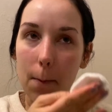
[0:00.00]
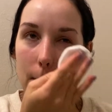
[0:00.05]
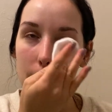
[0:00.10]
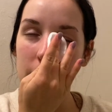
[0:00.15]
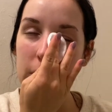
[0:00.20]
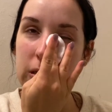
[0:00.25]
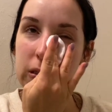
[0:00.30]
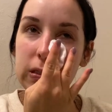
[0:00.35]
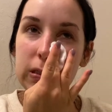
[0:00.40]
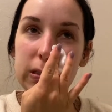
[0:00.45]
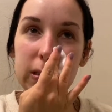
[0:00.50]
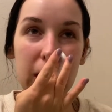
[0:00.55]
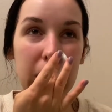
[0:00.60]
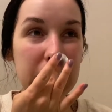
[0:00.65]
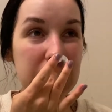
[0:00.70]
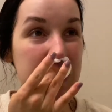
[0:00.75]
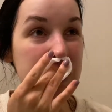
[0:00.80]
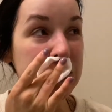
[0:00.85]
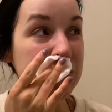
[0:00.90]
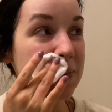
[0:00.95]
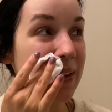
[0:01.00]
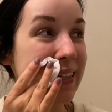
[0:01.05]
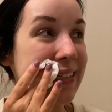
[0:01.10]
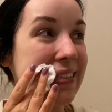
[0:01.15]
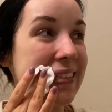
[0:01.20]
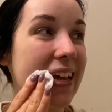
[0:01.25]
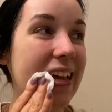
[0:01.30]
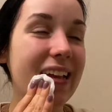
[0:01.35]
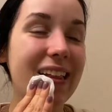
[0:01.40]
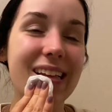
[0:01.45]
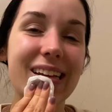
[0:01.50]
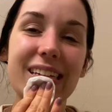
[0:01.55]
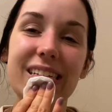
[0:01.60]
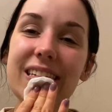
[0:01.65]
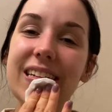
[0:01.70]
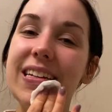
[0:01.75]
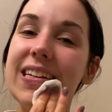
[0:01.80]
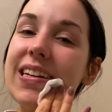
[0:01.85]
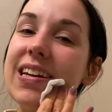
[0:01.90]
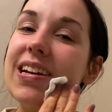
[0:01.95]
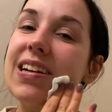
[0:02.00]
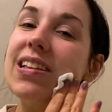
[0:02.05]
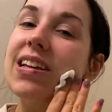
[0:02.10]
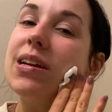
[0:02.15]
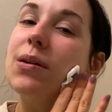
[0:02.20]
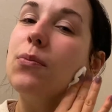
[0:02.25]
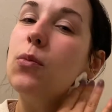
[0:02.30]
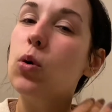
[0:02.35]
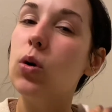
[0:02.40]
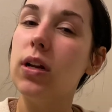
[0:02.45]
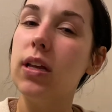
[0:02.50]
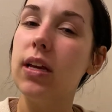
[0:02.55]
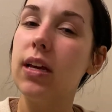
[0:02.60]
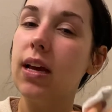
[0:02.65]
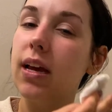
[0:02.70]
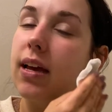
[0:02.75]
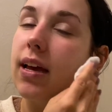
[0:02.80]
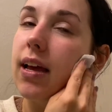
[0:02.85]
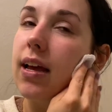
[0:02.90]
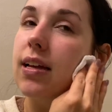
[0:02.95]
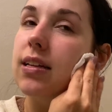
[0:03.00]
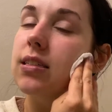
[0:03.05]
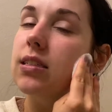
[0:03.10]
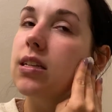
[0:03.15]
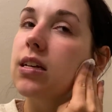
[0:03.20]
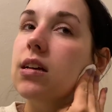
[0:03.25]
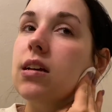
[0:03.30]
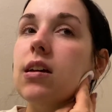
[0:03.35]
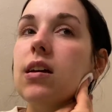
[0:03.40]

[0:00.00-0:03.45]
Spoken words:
This is like just my daily skincare, like morning, I guess.